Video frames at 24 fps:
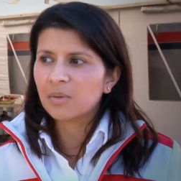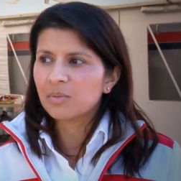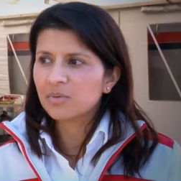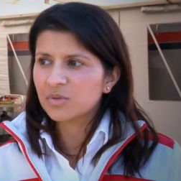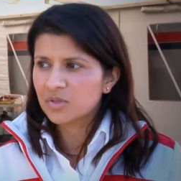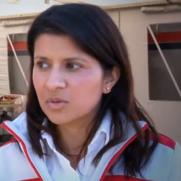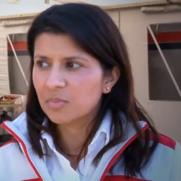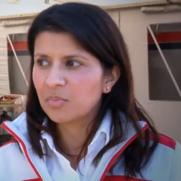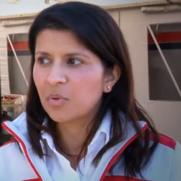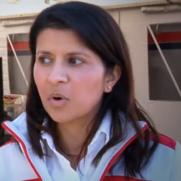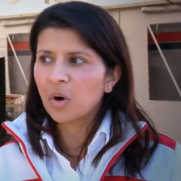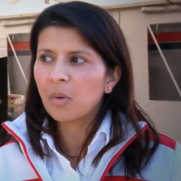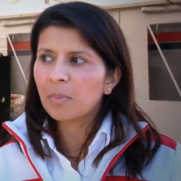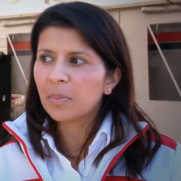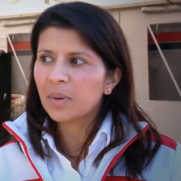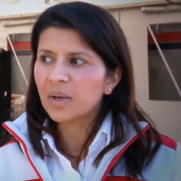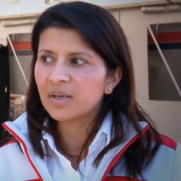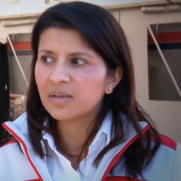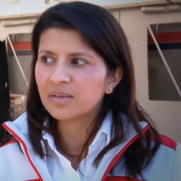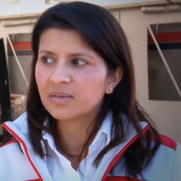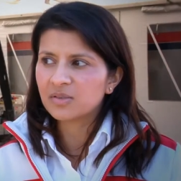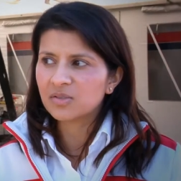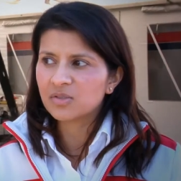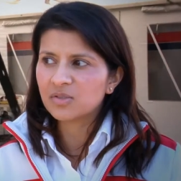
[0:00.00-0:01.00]
It was a
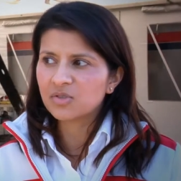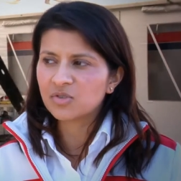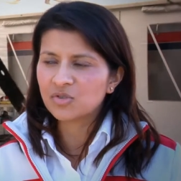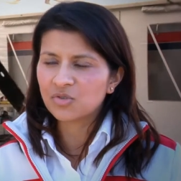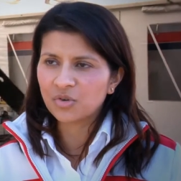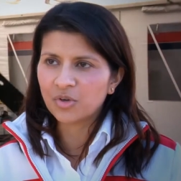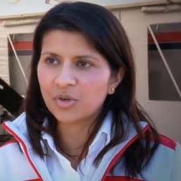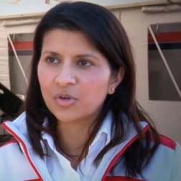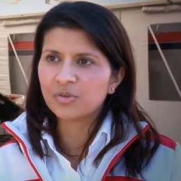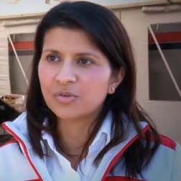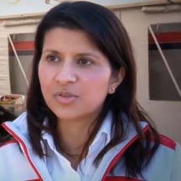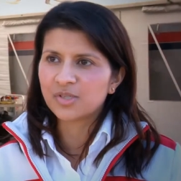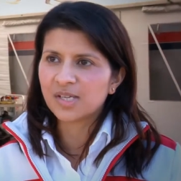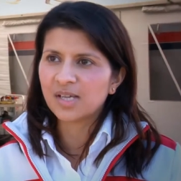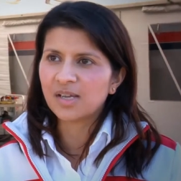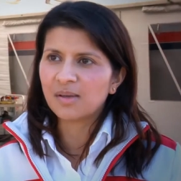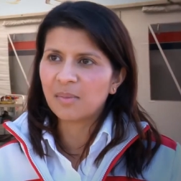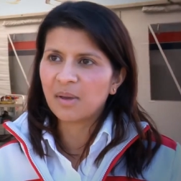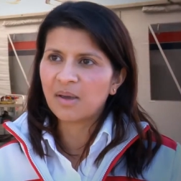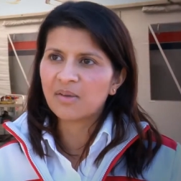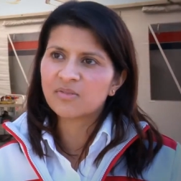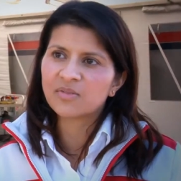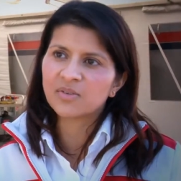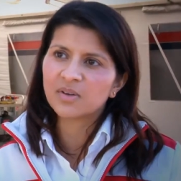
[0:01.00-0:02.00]
proper, true
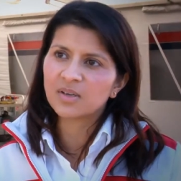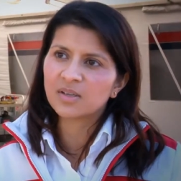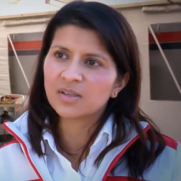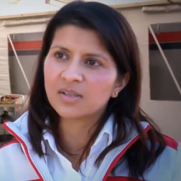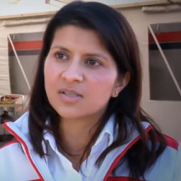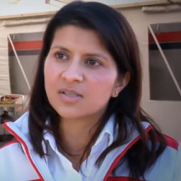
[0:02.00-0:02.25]
team effort